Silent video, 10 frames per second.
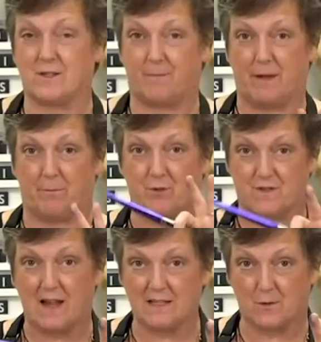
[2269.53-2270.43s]
to be
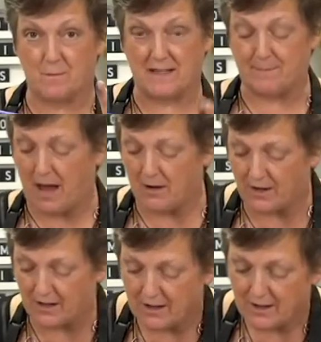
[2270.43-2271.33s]
precise with my
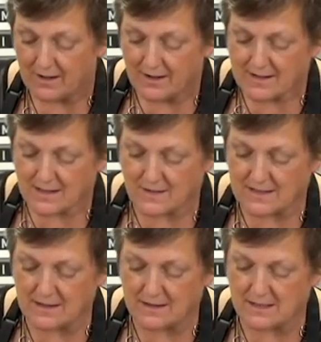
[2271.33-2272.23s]
spattering, so
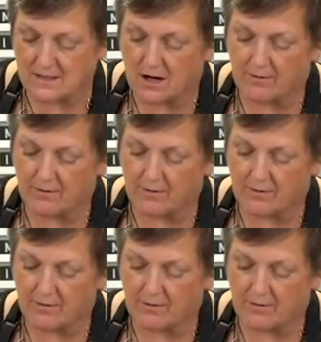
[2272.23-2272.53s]
see this star